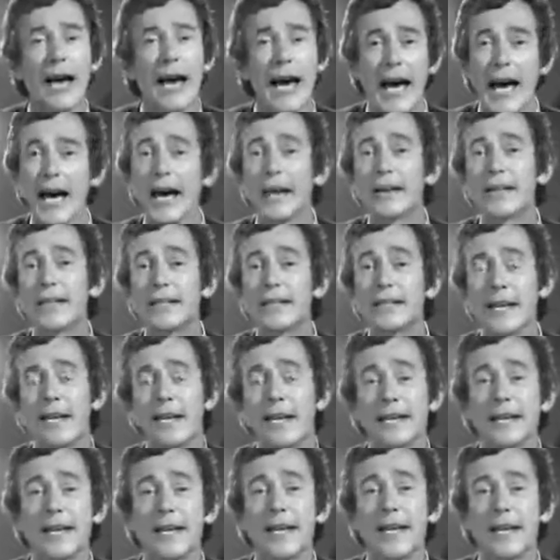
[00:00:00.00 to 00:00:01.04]
And he
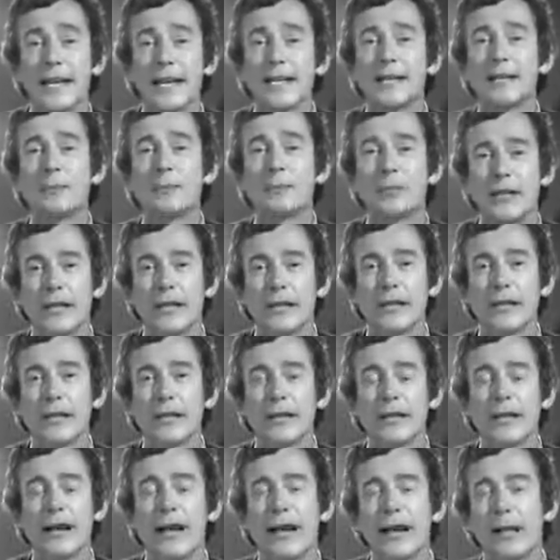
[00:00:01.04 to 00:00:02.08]
says he's the
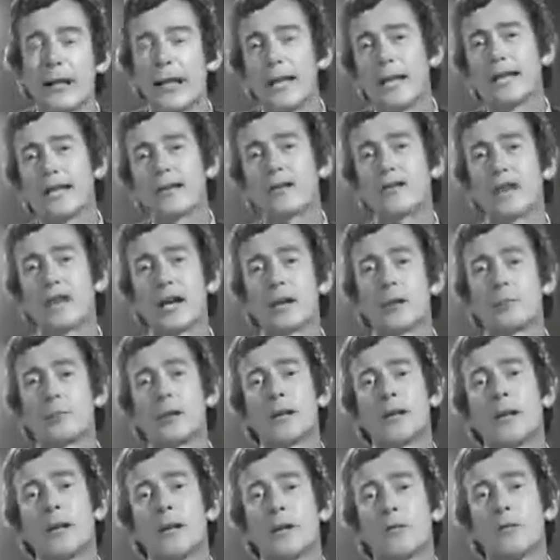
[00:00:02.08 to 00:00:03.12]
prettiest. Ladies and
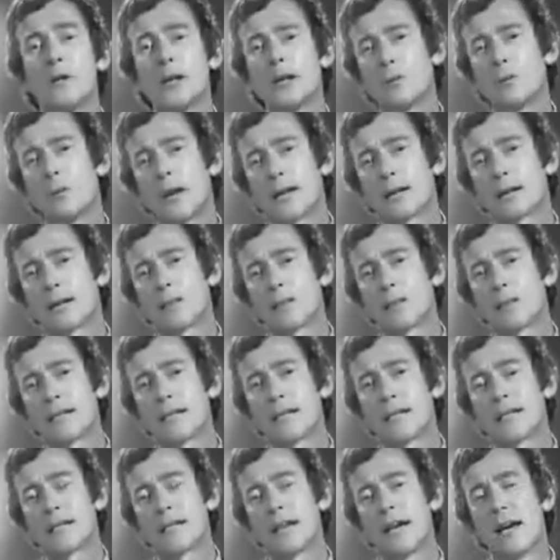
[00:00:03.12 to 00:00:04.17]
gentlemen, will you welcome,
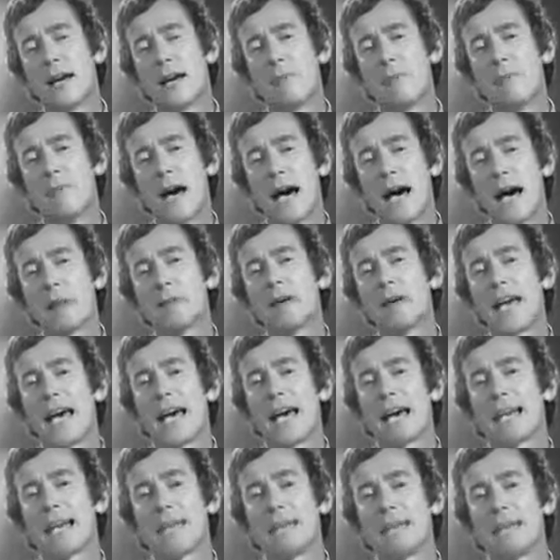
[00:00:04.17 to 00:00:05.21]
please, Muhammad
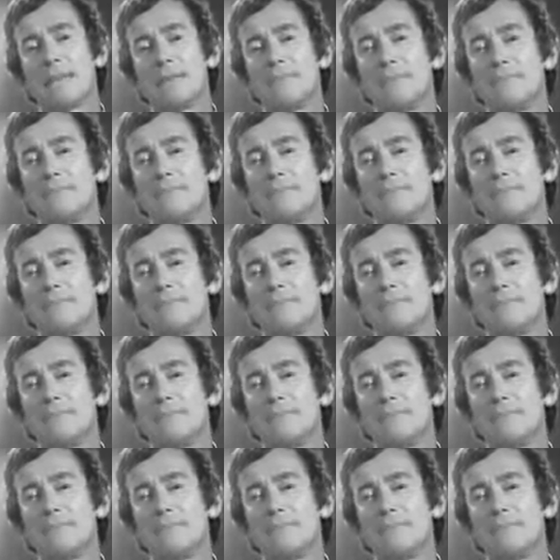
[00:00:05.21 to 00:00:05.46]
Ali.